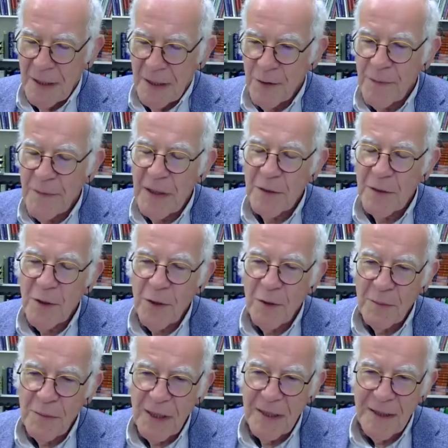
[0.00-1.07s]
you're
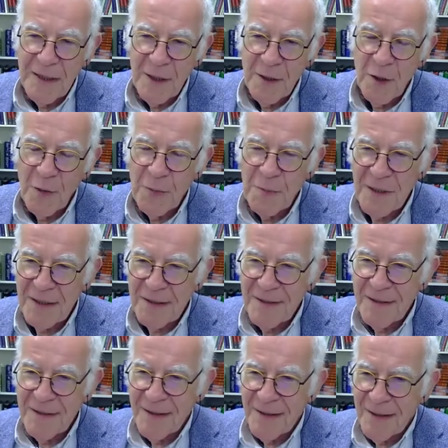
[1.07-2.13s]
welcome, and I hope
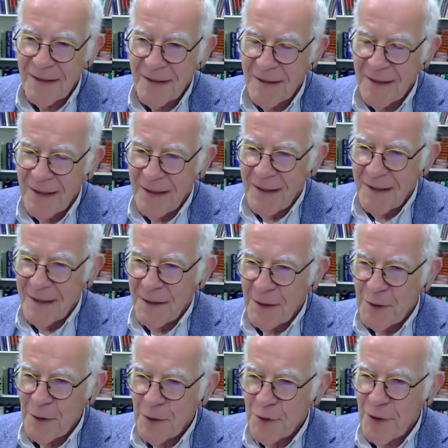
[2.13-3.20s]
that
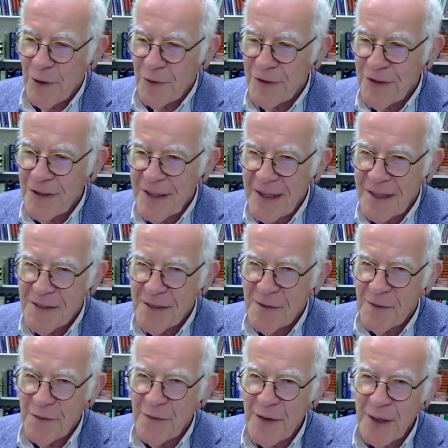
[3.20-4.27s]
your country has
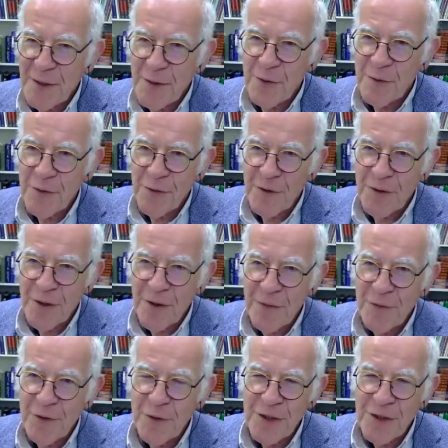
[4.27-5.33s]
a very good
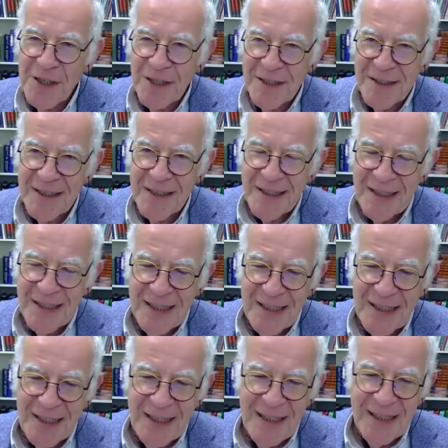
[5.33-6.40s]
future
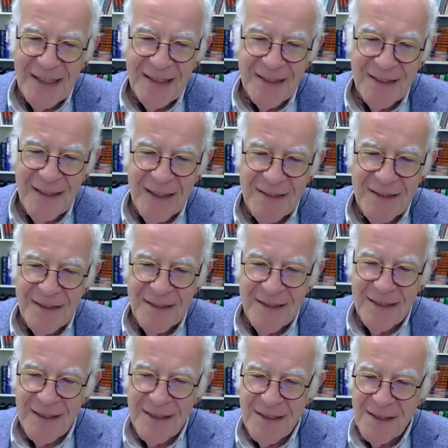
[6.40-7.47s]
and that
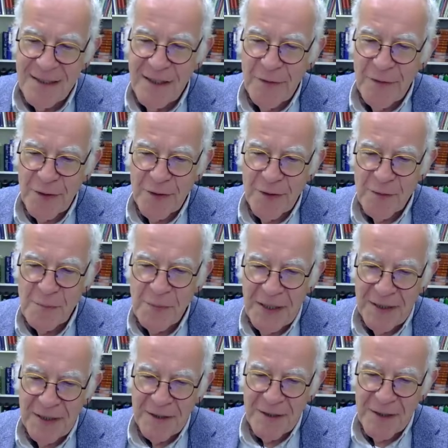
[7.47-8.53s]
this difficult
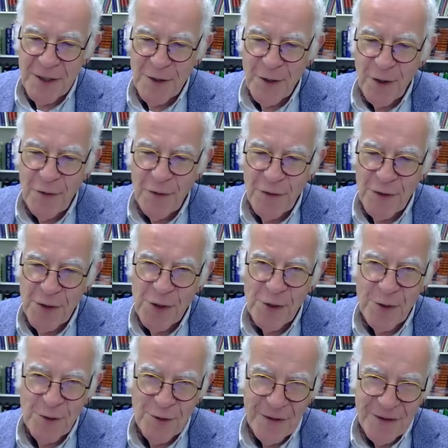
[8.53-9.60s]
period is over
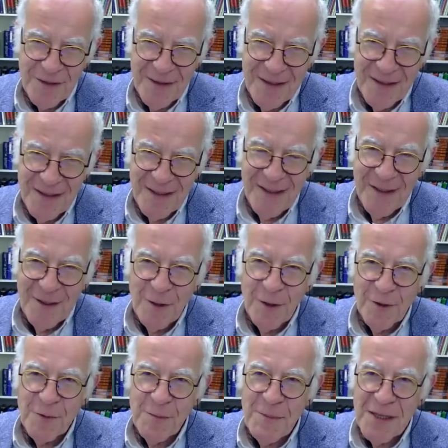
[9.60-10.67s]
soon.
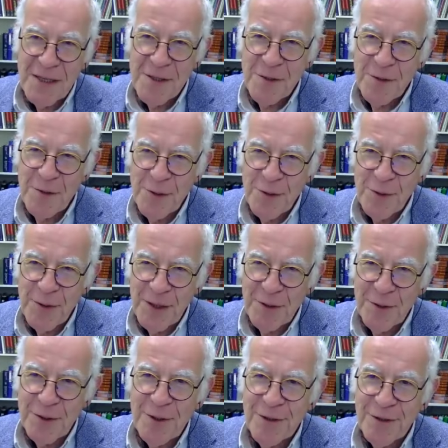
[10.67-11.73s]
All the best to you and
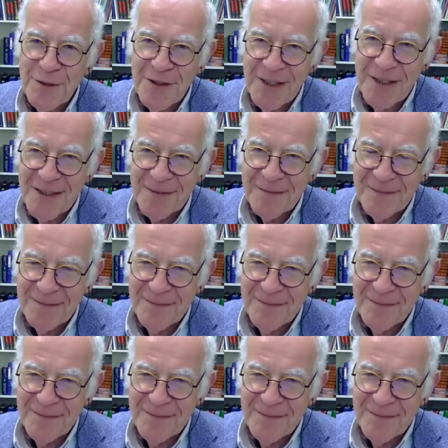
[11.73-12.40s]
your country.